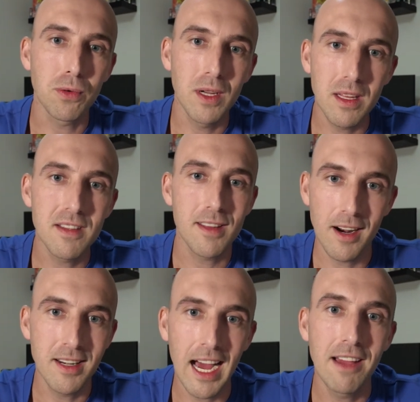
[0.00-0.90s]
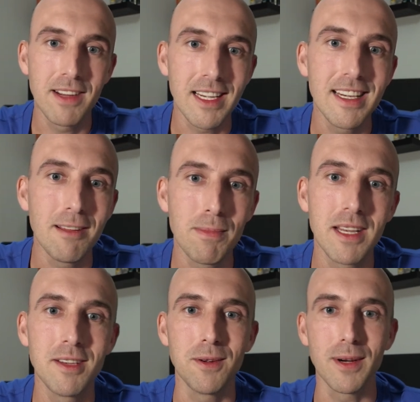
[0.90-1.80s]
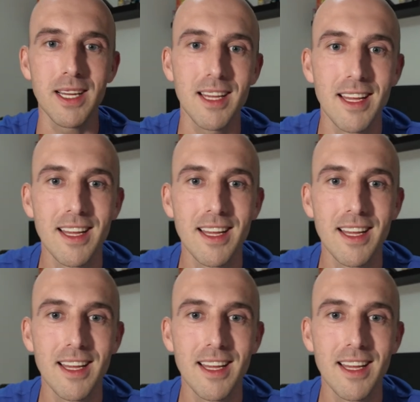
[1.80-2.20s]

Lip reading: really start diving deep into it.